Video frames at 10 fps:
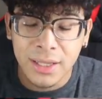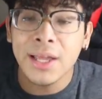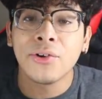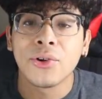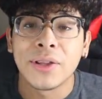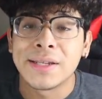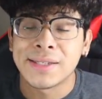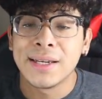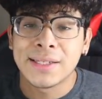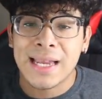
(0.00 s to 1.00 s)
Literally, it's
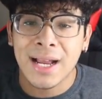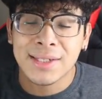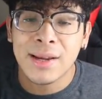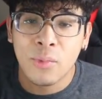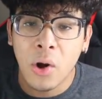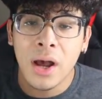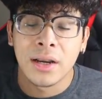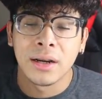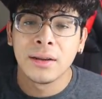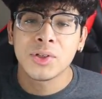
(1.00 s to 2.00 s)
the exact same
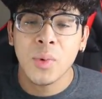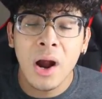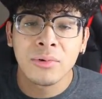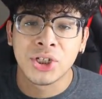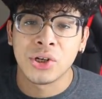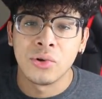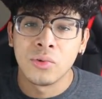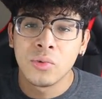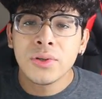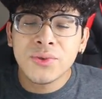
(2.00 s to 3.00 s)
one. What's wrong with you?
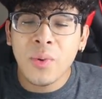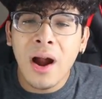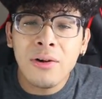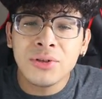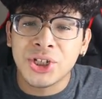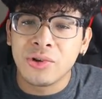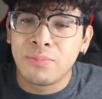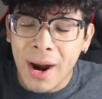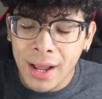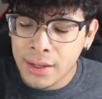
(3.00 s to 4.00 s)
What's wrong with you,
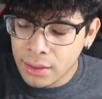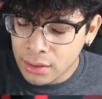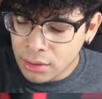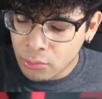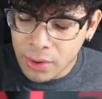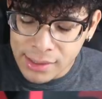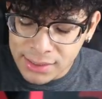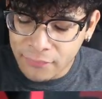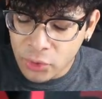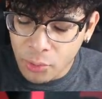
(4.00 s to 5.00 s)
bruh? Where is
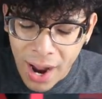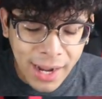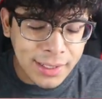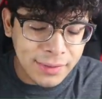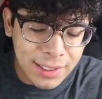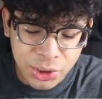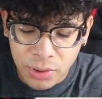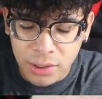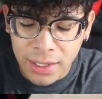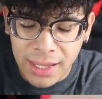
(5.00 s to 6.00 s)
the variety that you're
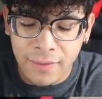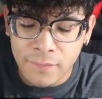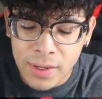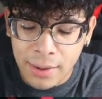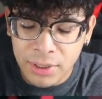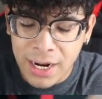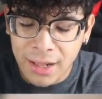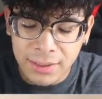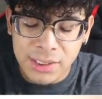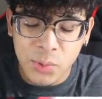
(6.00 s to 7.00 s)
gonna give me? I mean,
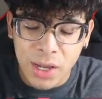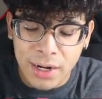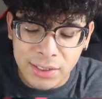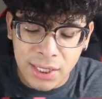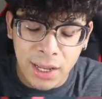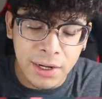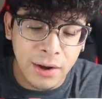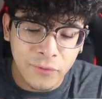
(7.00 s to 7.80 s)
at least we got a ton